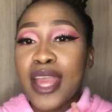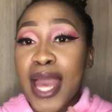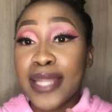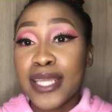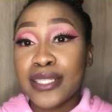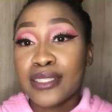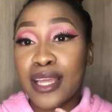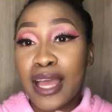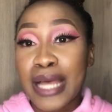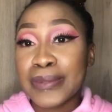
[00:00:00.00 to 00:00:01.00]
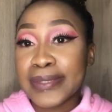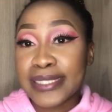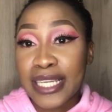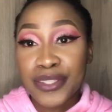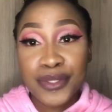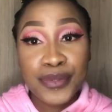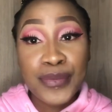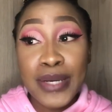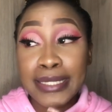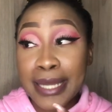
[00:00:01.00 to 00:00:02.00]
And then I was like, you know
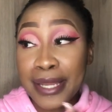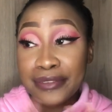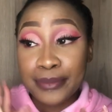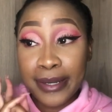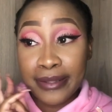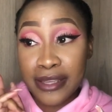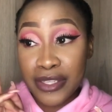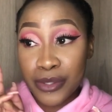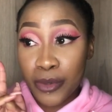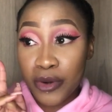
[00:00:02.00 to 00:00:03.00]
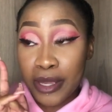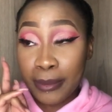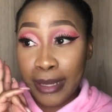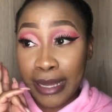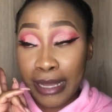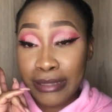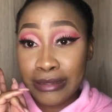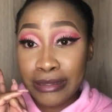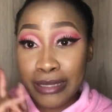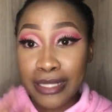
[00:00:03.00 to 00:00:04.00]
what? I have better things to worry about. I got
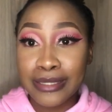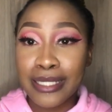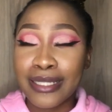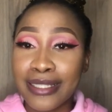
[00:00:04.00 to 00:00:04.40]
stressed.